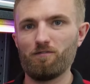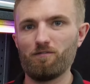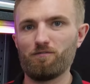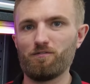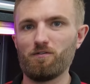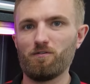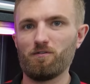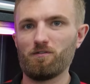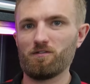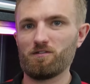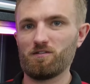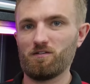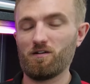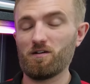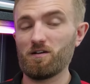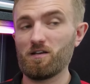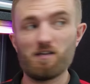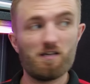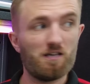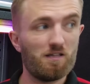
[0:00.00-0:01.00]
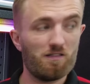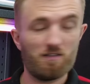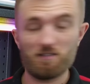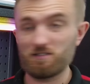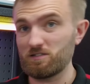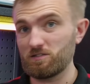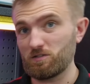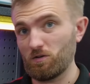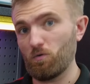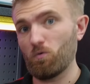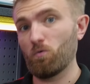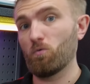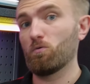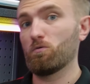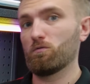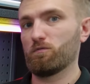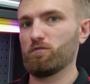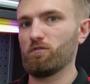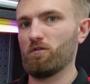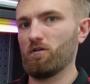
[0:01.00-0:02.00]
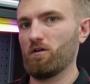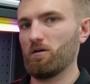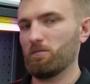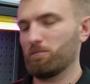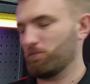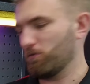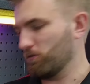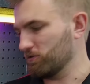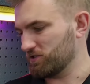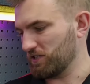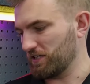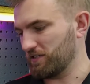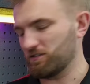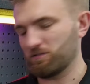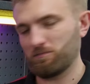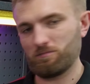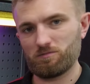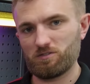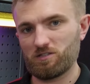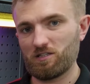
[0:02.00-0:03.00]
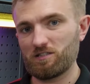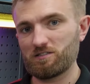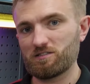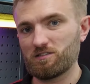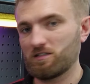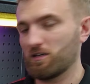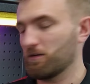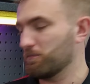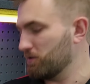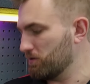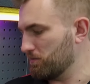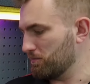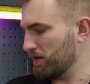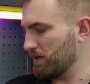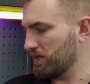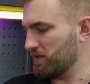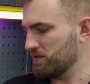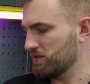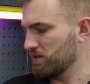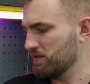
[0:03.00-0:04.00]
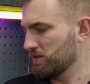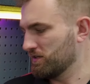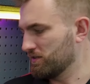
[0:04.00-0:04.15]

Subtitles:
a few on the side here. This is all for our Project JCW Mini,